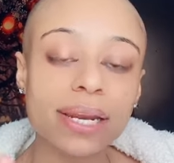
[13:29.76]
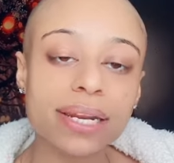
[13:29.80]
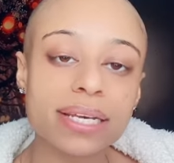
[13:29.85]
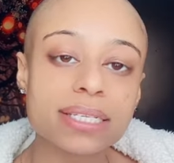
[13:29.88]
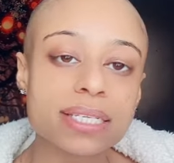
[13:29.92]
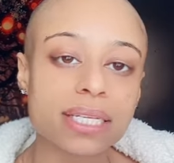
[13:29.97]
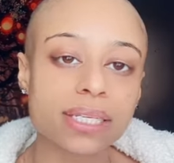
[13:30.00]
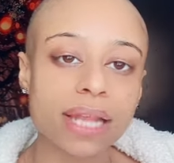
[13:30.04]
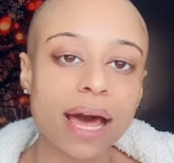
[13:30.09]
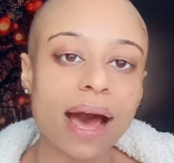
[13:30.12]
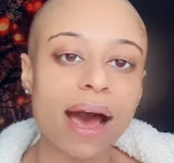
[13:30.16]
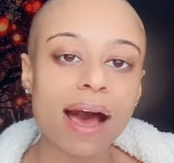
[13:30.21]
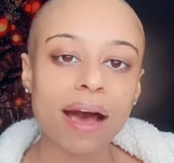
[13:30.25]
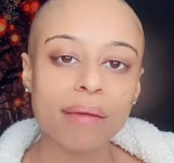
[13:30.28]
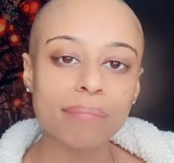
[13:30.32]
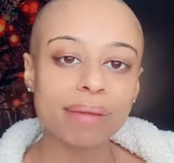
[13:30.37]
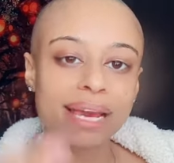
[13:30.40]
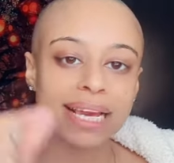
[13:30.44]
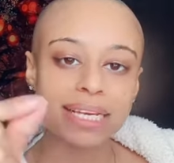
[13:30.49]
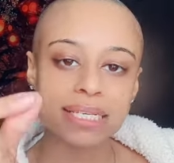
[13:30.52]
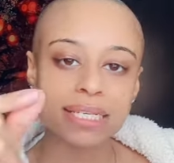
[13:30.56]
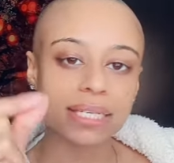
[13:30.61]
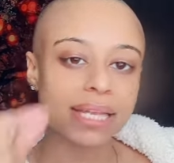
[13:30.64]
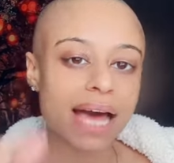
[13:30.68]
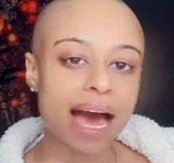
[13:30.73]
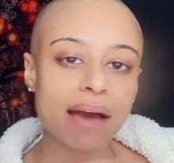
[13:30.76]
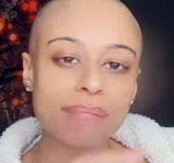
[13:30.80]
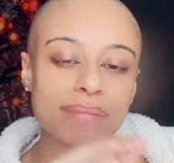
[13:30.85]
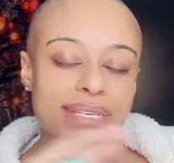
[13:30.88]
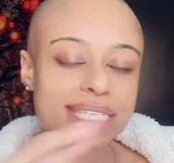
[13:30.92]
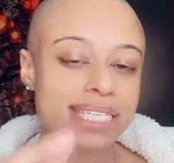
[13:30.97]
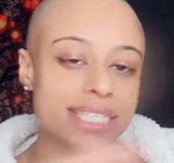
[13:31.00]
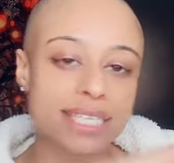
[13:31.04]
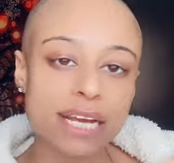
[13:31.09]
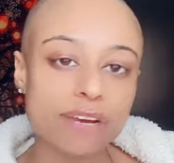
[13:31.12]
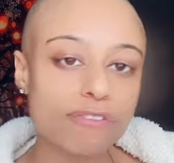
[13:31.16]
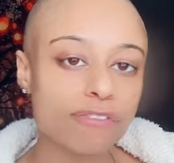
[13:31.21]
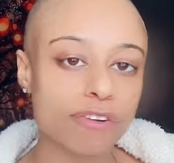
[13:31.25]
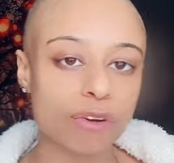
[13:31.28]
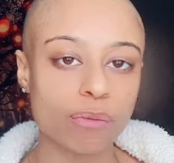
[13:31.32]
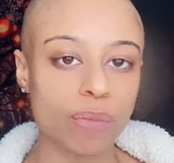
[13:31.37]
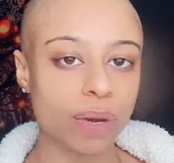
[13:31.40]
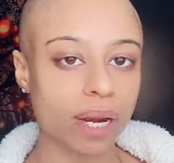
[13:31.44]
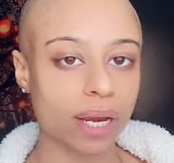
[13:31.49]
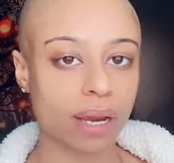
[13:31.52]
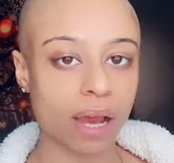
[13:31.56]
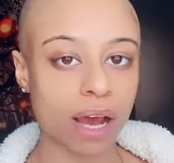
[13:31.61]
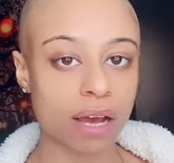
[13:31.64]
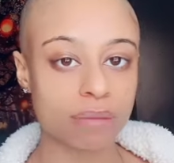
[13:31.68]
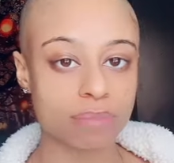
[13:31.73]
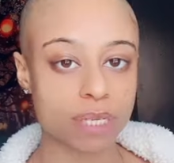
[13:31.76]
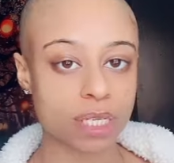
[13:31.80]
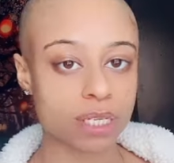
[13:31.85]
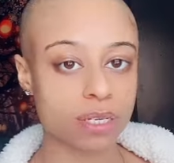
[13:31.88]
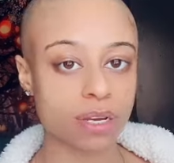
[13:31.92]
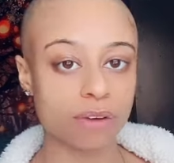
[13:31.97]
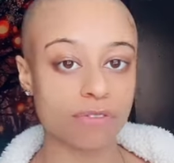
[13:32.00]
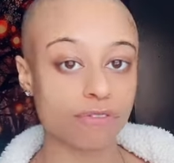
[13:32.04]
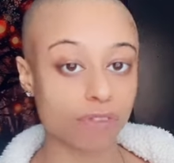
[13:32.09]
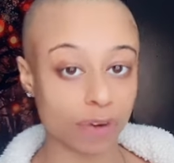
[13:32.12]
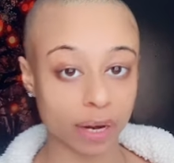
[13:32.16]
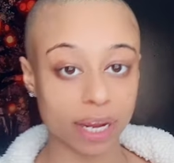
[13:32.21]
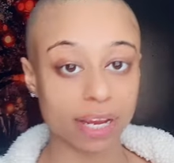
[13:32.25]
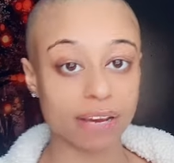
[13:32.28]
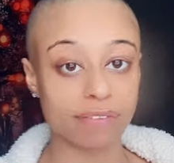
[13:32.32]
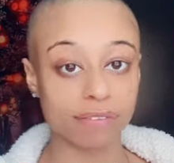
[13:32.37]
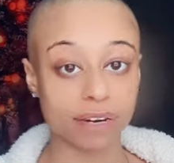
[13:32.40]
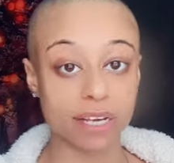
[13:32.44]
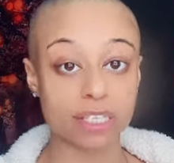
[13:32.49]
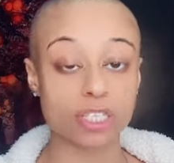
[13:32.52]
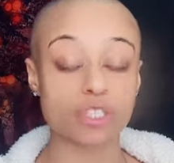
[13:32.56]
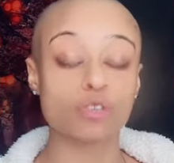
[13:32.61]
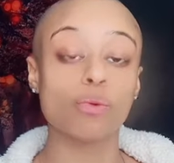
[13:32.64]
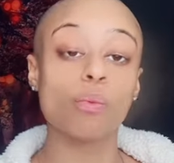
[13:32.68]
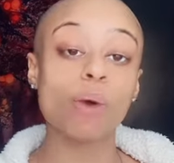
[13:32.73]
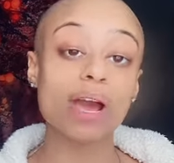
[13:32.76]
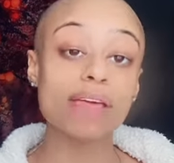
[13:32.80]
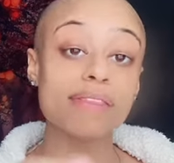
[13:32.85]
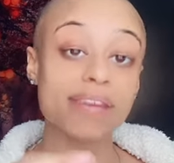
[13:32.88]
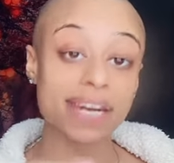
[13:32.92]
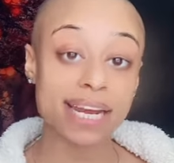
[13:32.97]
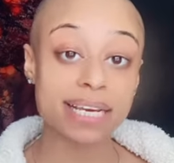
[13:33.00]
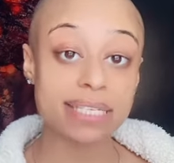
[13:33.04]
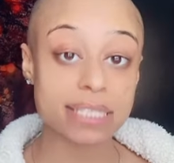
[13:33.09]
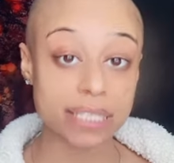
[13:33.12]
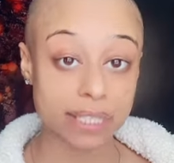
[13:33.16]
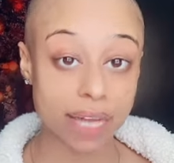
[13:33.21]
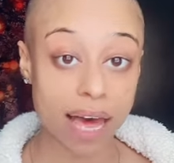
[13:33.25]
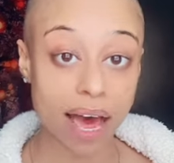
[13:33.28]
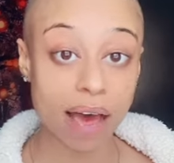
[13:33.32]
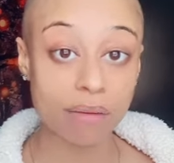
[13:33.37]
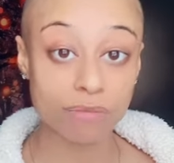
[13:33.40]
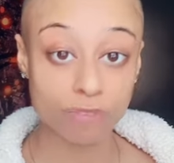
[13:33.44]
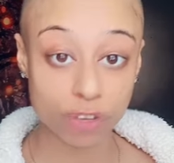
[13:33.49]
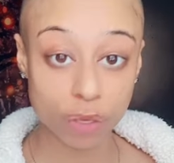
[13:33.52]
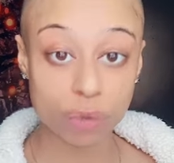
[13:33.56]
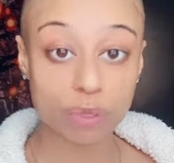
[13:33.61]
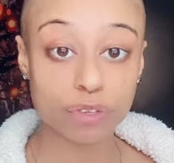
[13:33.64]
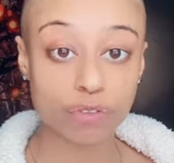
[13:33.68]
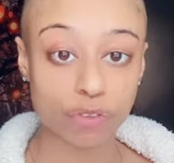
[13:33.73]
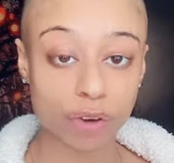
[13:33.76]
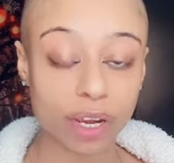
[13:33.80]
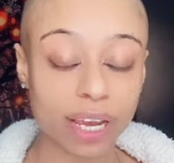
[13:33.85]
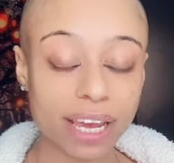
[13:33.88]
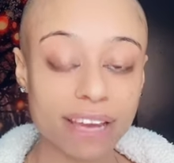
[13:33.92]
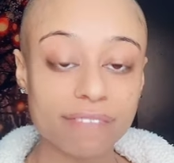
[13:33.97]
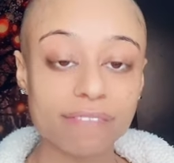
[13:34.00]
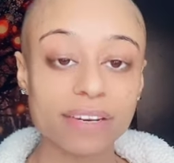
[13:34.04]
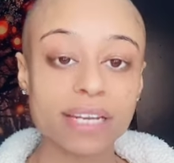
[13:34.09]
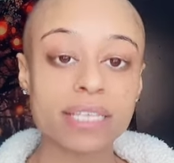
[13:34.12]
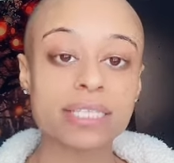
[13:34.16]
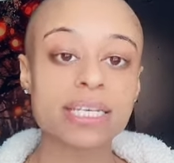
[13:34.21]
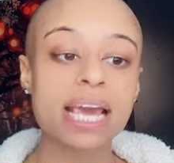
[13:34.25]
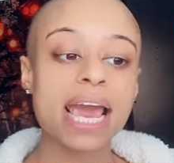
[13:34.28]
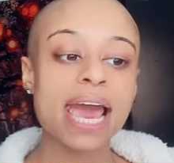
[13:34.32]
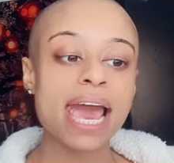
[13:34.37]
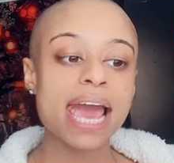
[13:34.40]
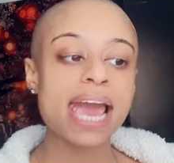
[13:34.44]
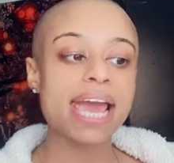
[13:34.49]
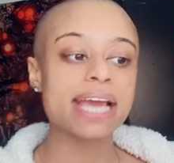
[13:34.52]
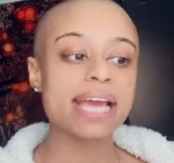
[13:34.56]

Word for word: And Islam, Islam is different when it comes to forgiveness. The way that Islam views forgiveness